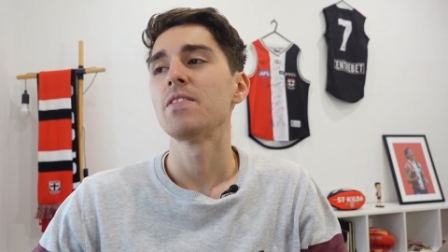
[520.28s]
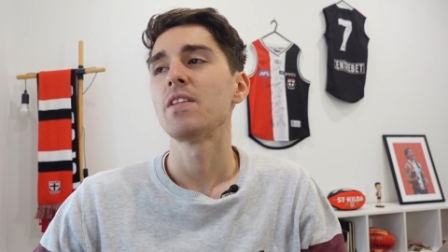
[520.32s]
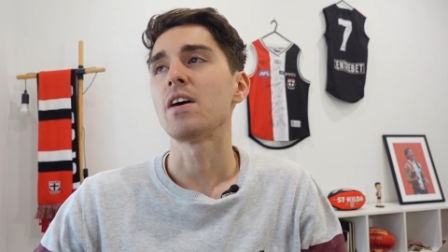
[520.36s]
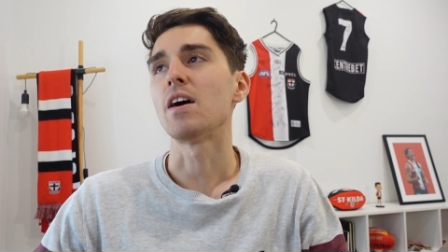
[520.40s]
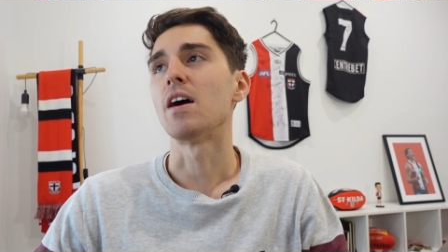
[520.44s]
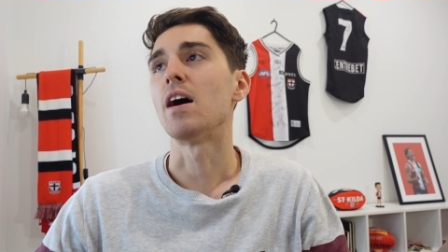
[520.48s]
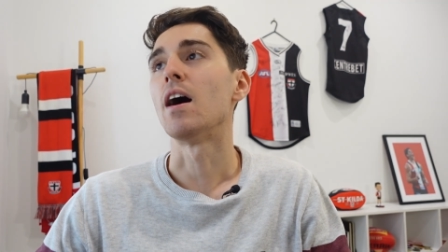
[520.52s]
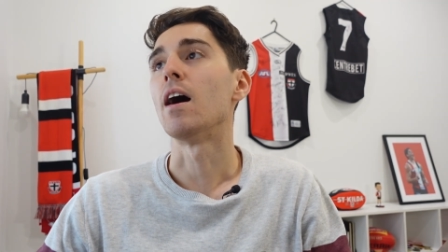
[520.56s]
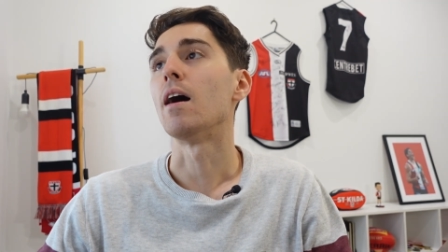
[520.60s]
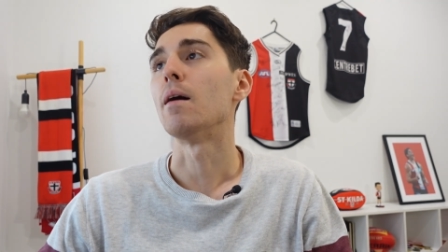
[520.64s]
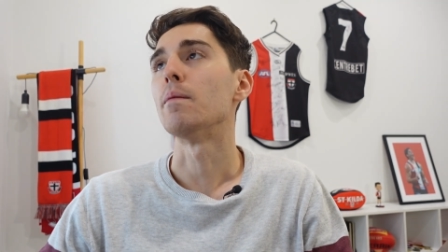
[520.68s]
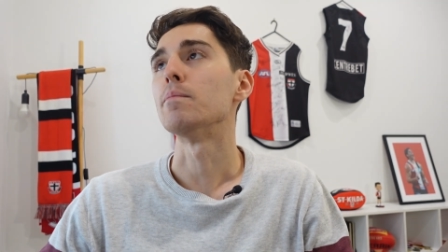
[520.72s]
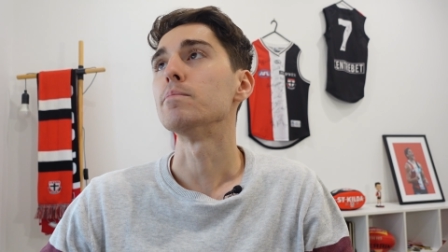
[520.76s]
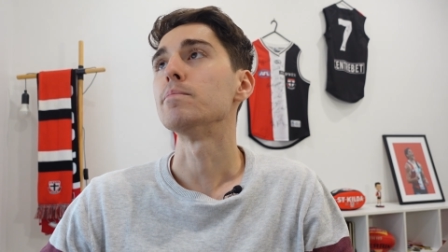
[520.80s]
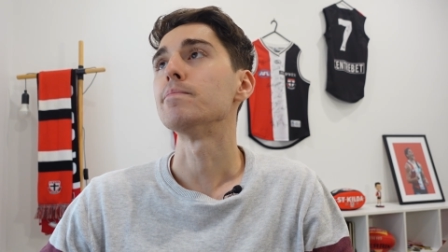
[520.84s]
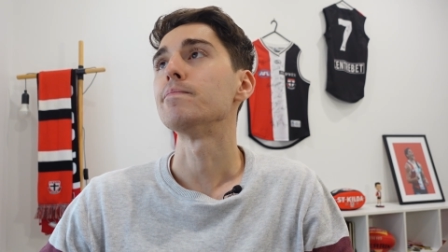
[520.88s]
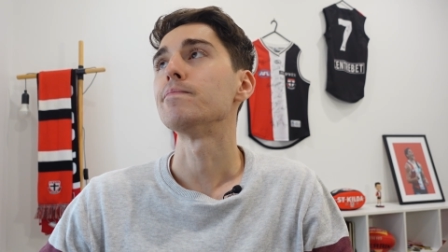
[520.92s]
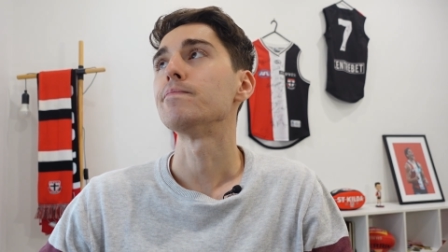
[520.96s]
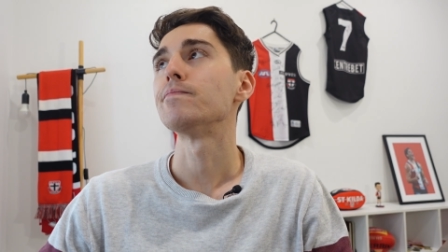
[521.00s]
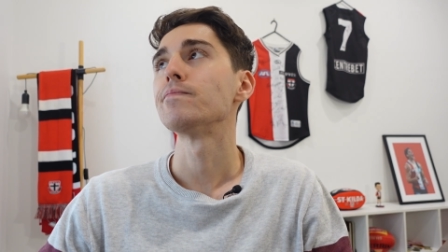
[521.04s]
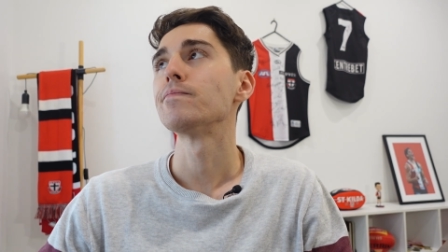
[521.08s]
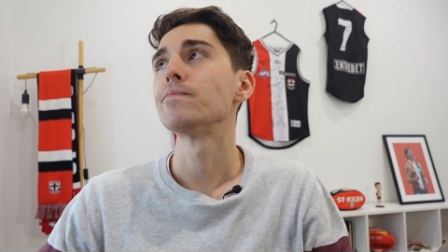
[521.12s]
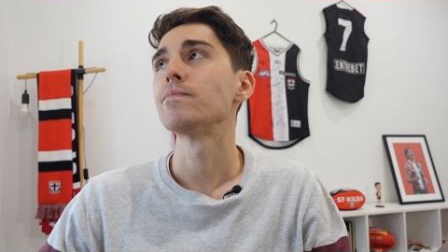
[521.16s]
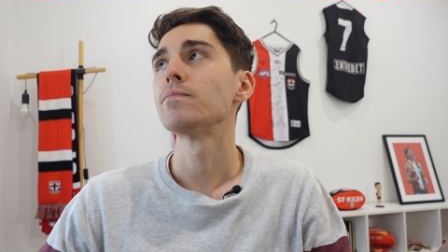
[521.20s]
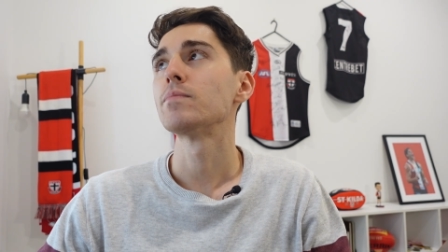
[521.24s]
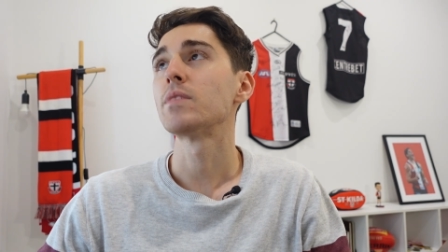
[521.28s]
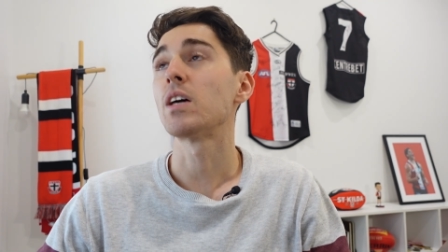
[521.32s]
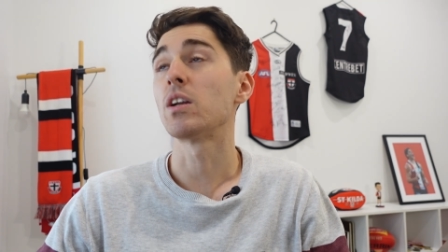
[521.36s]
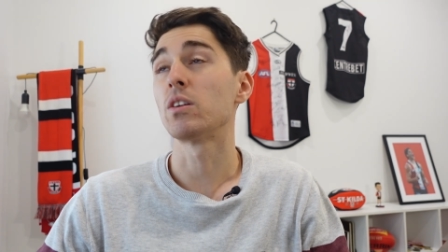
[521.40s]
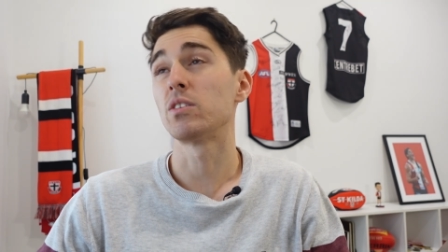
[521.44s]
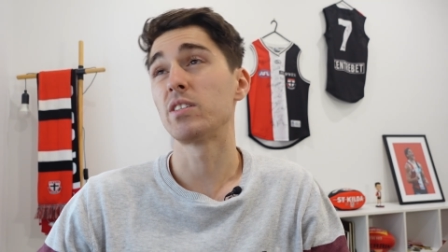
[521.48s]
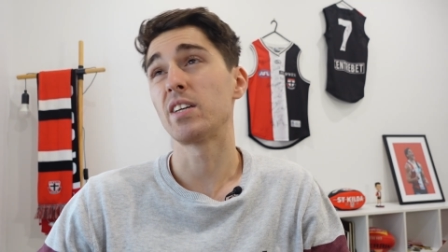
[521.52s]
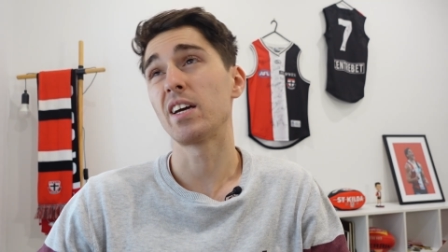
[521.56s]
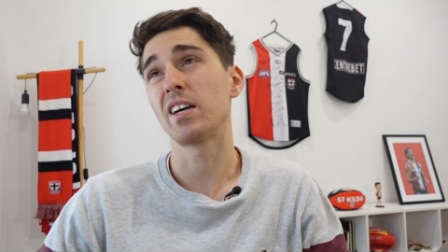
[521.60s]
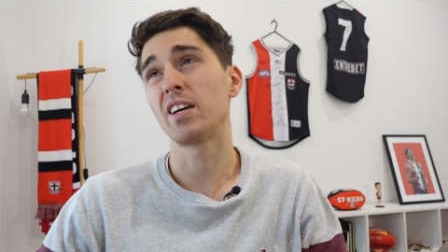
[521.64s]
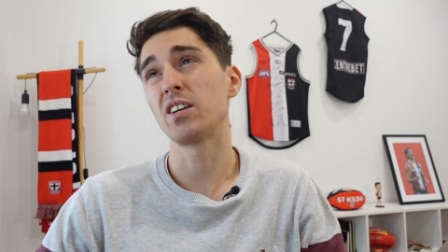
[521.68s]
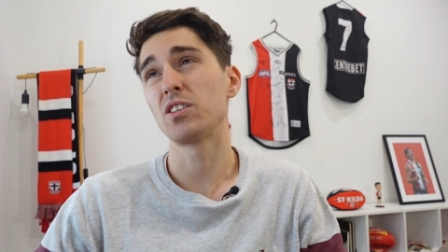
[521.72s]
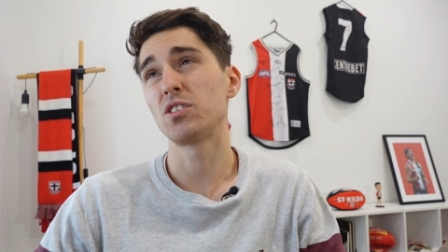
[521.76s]
Um, that'll
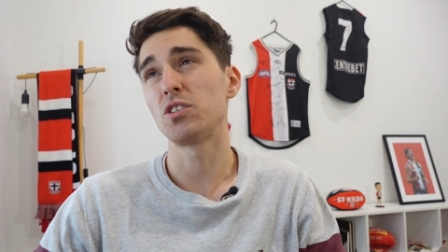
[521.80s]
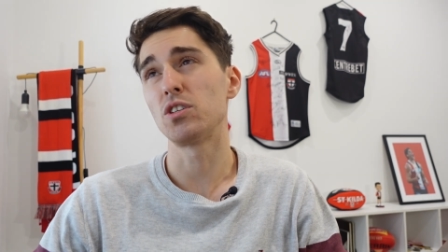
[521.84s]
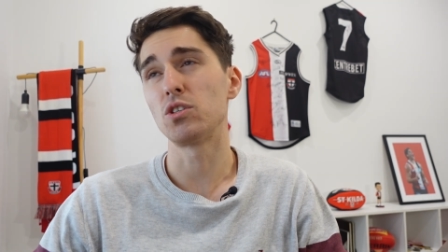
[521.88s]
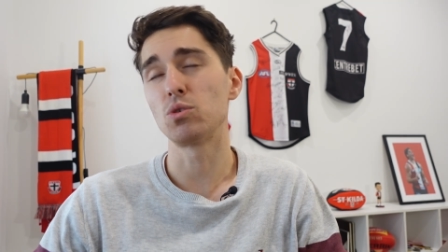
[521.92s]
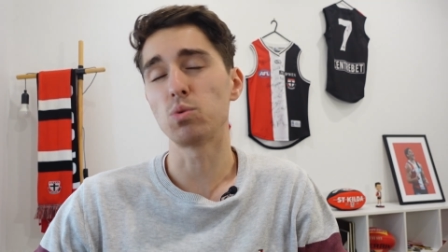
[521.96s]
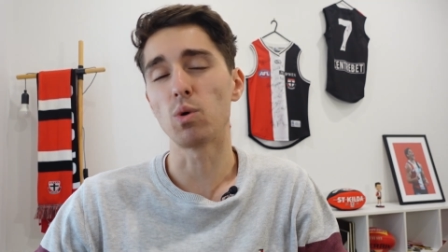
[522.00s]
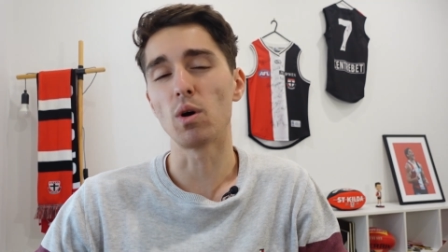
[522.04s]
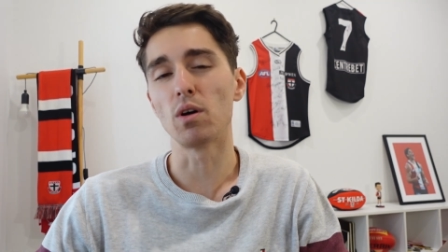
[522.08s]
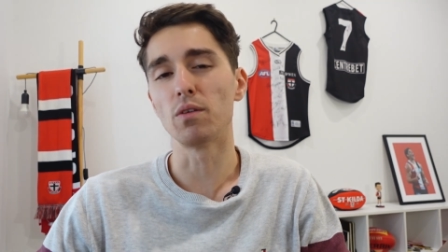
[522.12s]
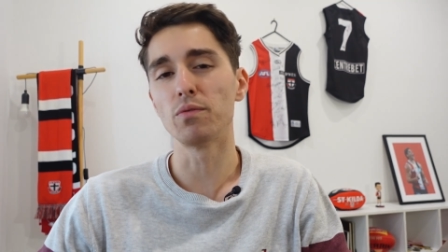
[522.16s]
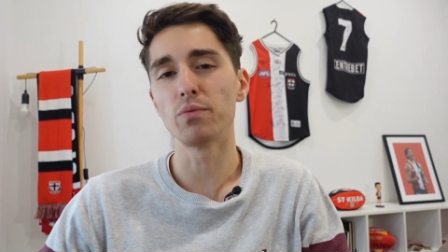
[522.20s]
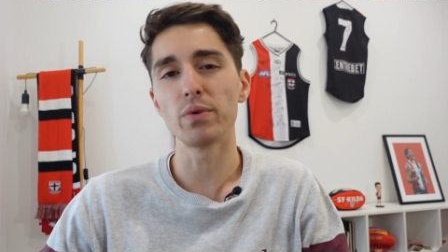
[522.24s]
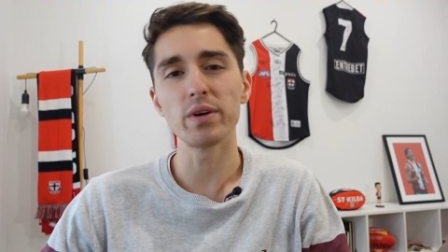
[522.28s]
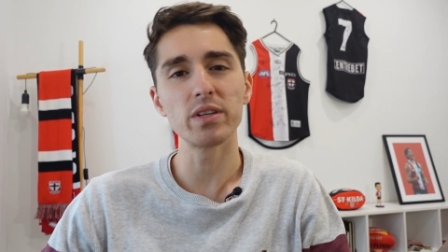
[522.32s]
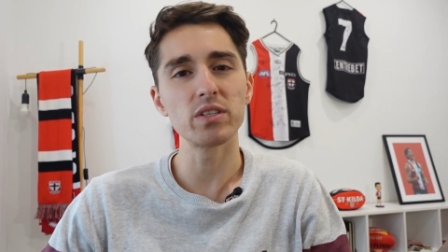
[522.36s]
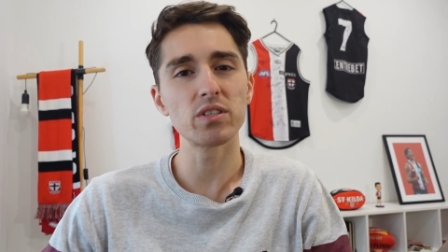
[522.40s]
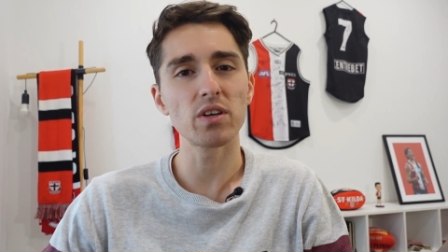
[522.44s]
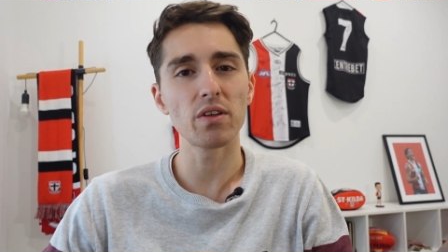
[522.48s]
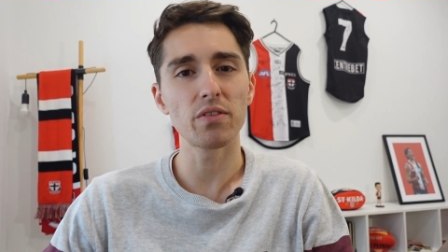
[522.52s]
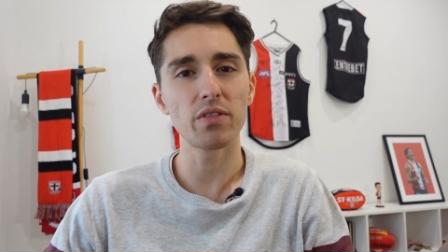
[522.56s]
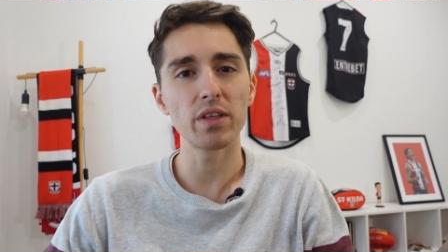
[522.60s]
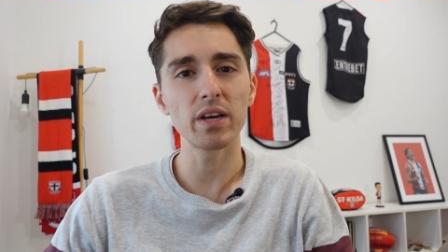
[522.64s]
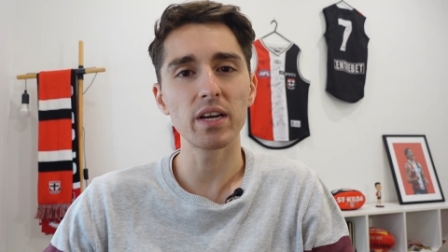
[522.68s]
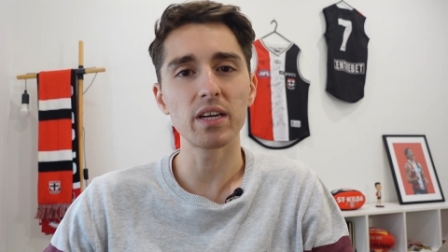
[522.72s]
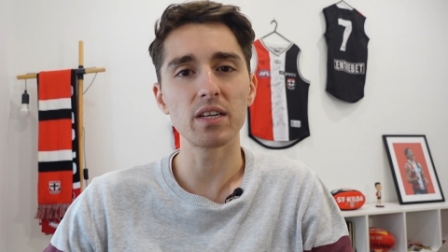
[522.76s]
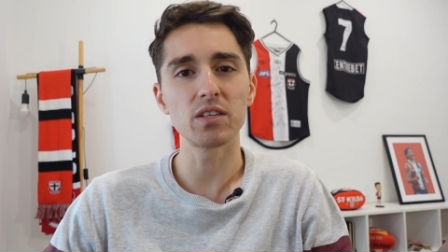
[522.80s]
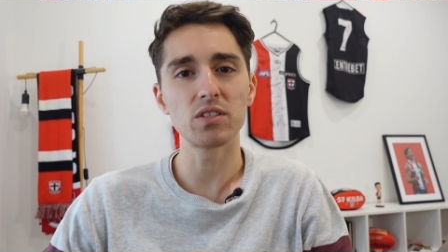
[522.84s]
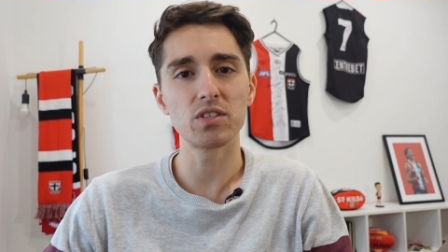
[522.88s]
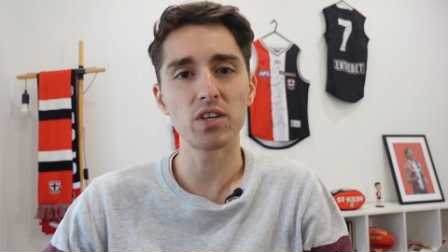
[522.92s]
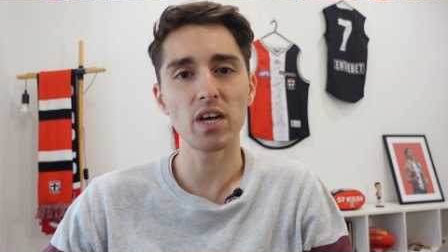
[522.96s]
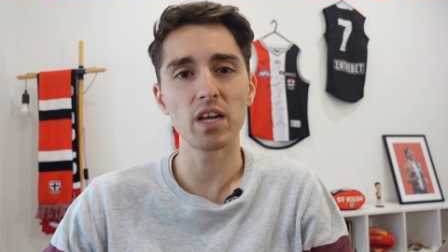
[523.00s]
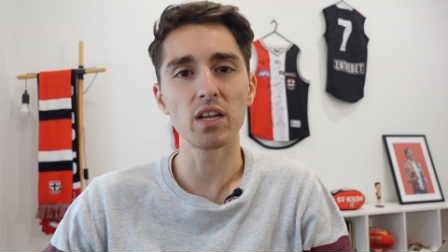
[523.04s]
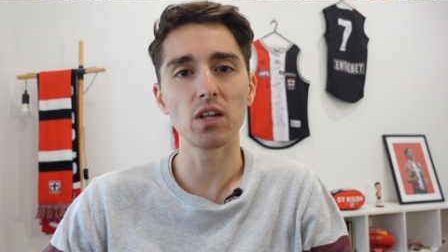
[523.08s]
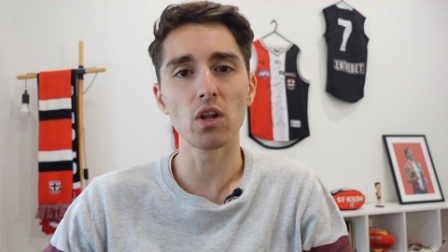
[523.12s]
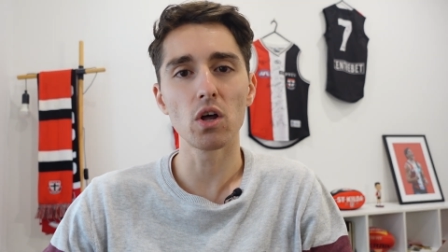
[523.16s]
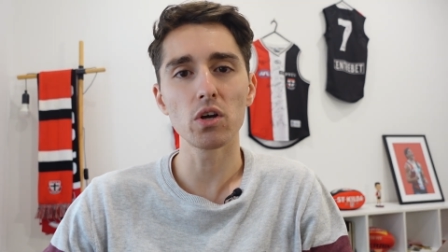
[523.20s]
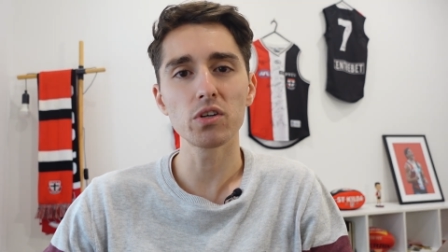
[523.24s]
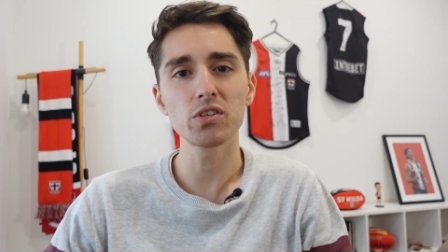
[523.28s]
take us to 12 wins, I think, in
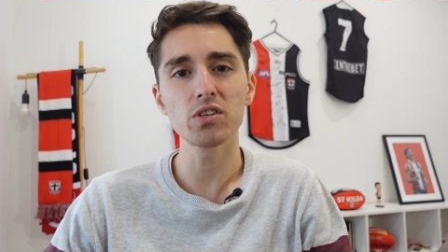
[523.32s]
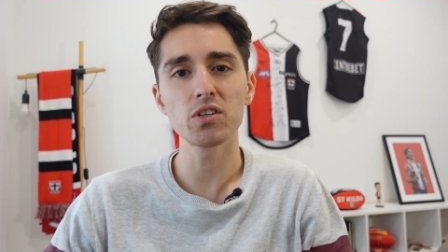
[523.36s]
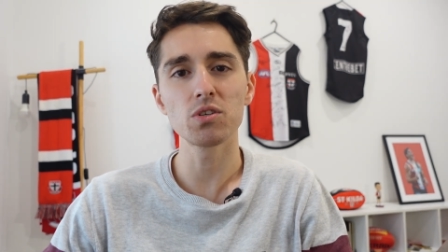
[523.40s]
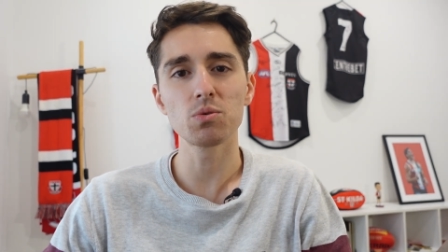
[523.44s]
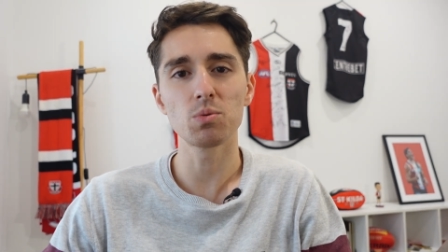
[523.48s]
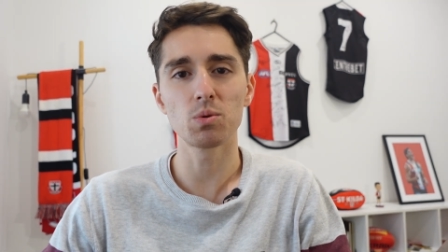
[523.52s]
10 losses.